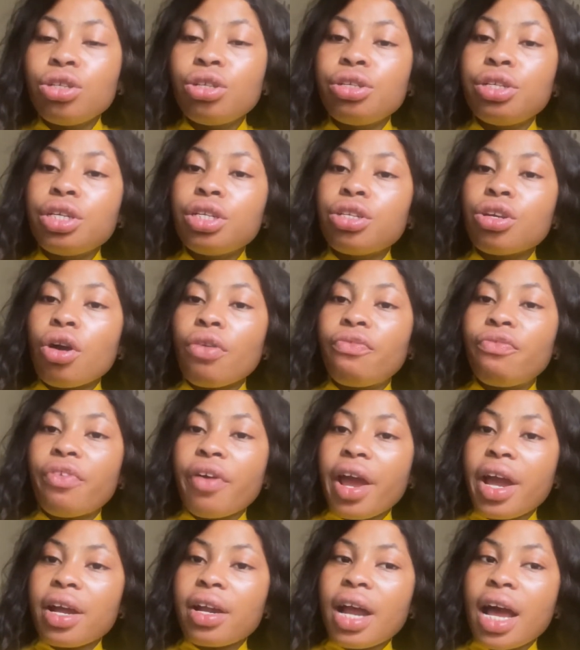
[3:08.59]
You need your
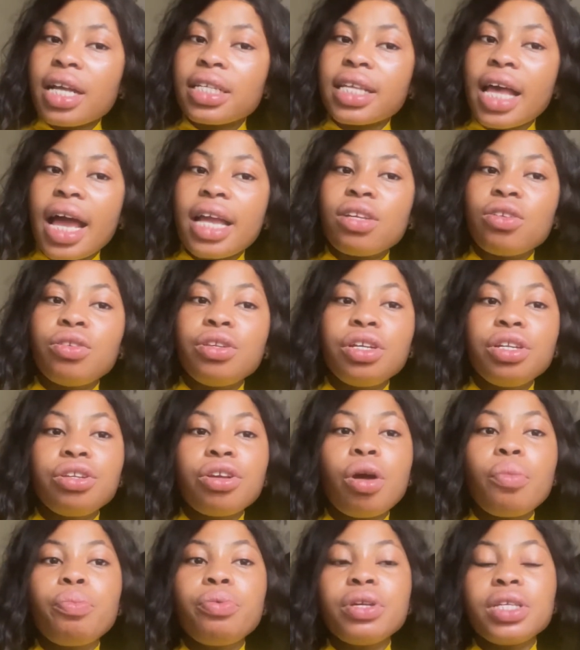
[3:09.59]
fragrance, and you need
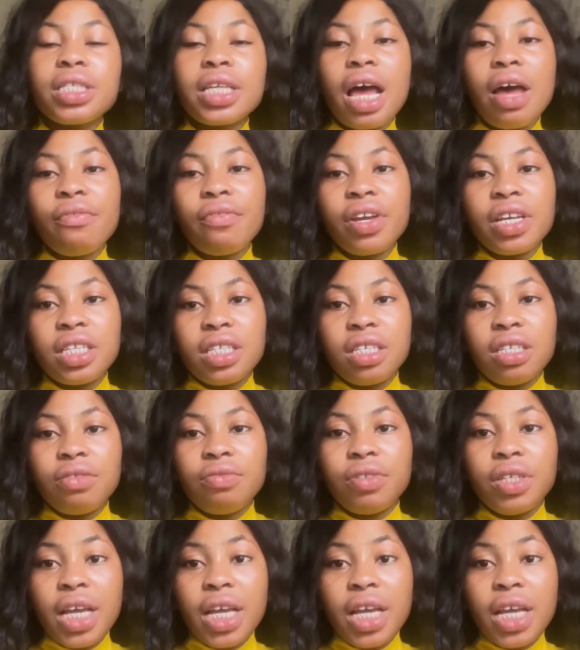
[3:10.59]
your preservative.